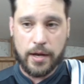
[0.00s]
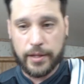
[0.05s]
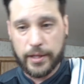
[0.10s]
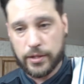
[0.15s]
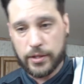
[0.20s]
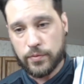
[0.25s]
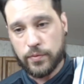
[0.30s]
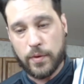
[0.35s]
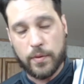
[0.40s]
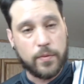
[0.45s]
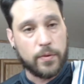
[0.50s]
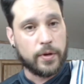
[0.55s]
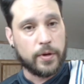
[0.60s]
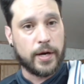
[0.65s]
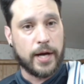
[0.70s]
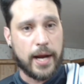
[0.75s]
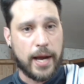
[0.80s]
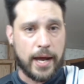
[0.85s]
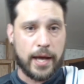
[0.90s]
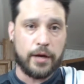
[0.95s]
That's when we're
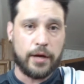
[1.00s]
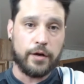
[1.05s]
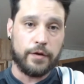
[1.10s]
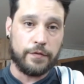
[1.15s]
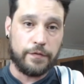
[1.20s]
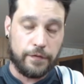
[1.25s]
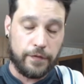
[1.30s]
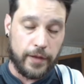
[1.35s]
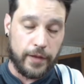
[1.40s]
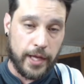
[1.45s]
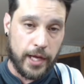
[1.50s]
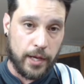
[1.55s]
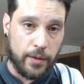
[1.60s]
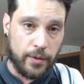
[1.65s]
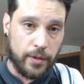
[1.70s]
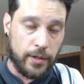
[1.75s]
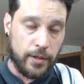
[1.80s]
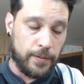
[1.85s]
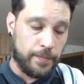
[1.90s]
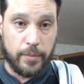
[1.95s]
gonna add our flour,